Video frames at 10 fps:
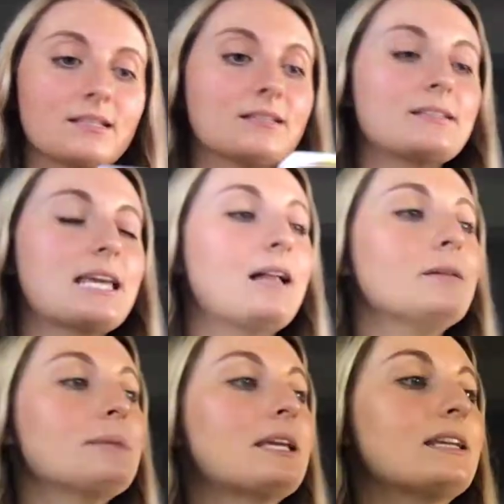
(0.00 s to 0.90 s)
Tell
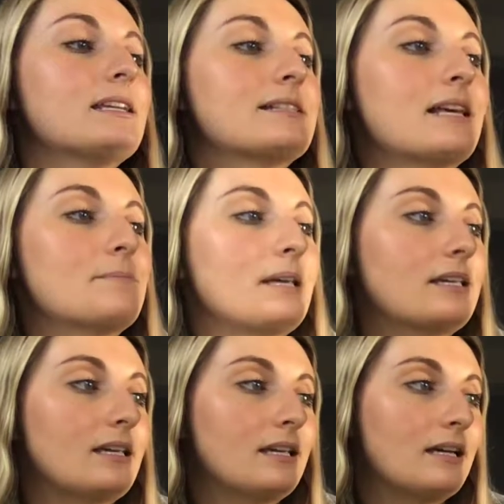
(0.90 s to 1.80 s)
me, said
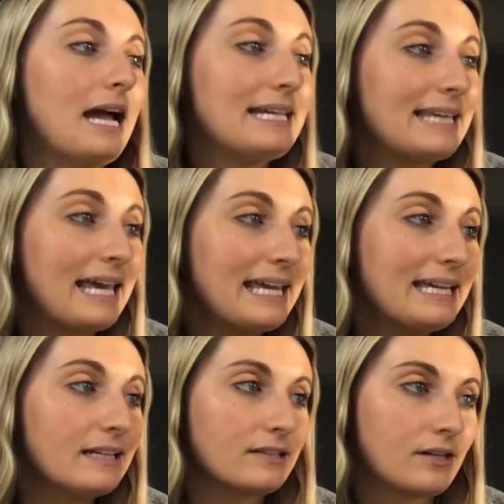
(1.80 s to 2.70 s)
Binky. I
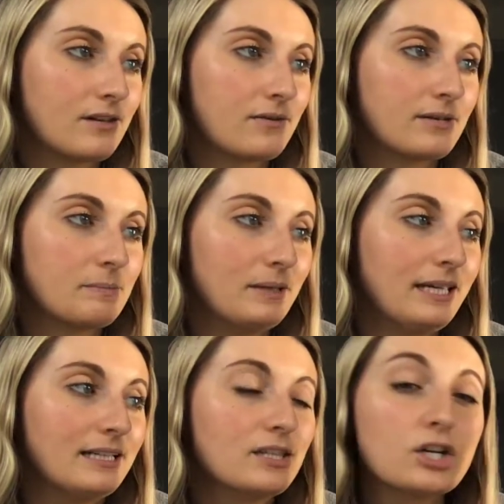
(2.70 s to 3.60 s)
can't, Arthur
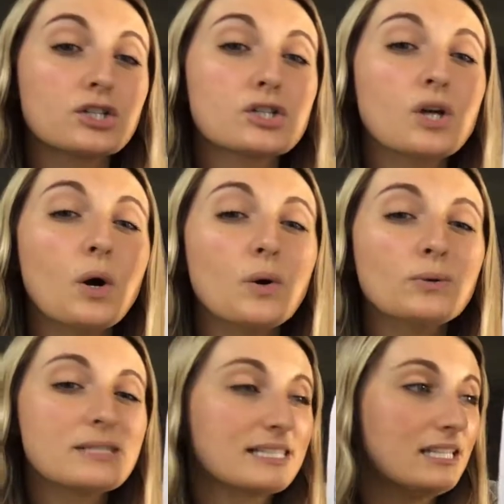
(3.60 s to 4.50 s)
explained. They're
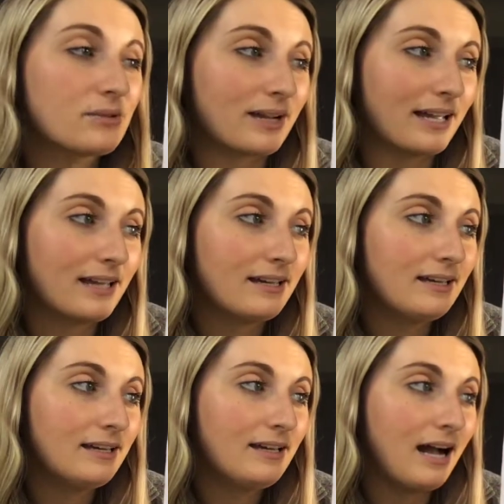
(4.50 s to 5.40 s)
so secret.
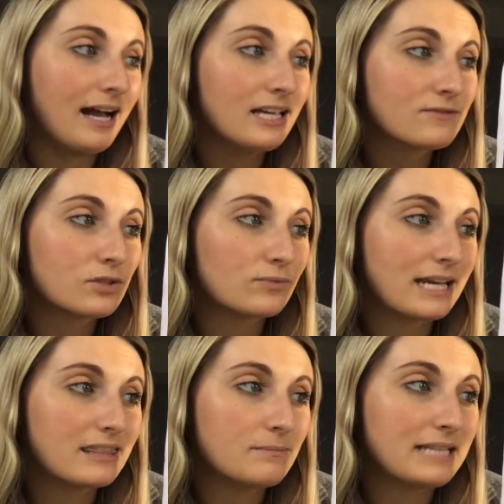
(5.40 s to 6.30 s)
I have to
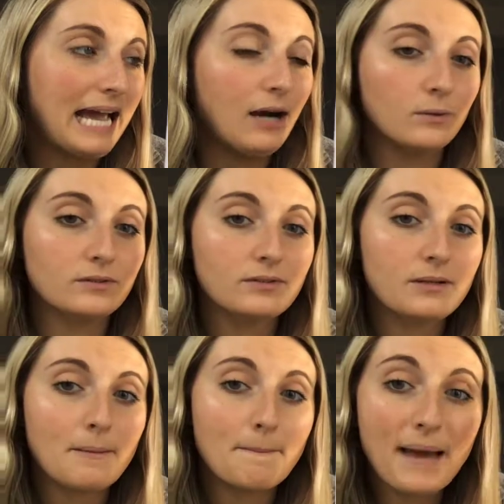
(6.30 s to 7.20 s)
write them down
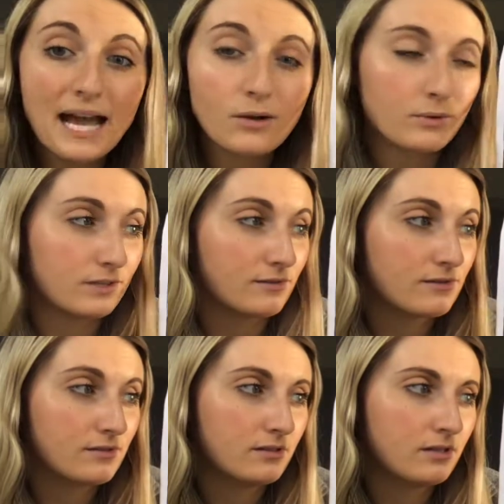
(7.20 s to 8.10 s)

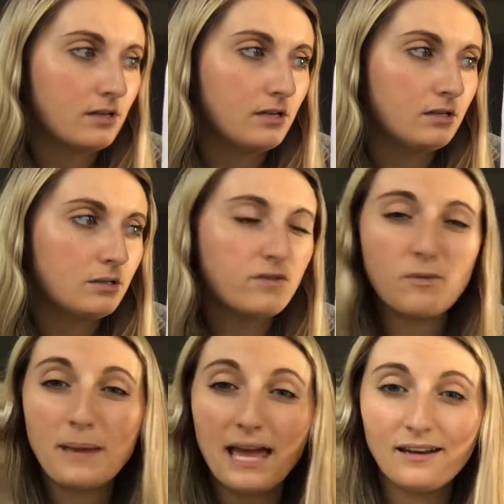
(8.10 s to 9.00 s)
backwards. Do you have a
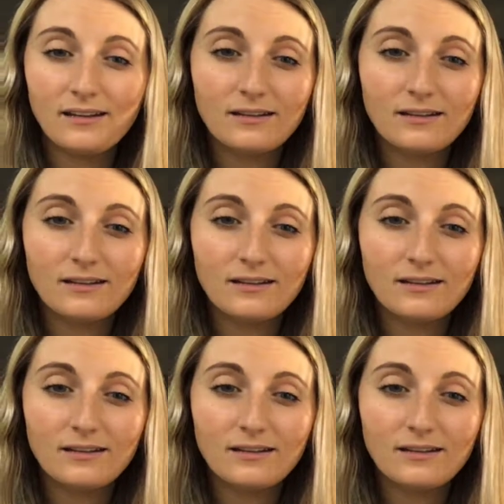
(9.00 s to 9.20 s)
pen?